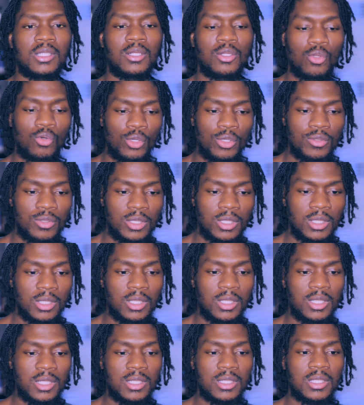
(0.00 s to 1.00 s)
And loyalty
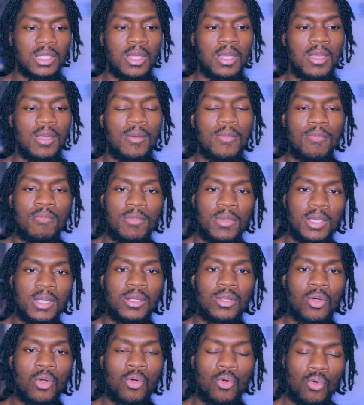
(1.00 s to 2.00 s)
is
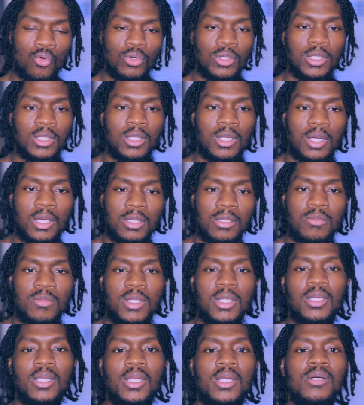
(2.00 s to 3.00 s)
men holding other
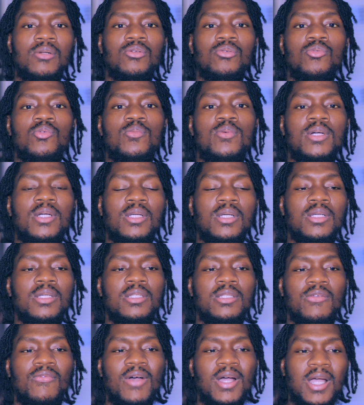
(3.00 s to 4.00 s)
men accountable,
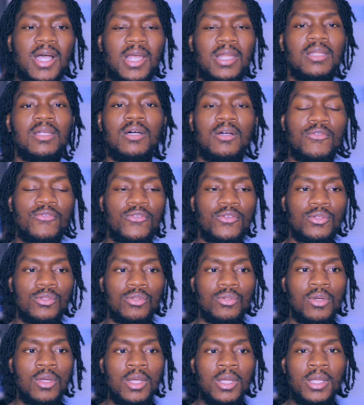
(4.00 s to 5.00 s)
because if I got love for you,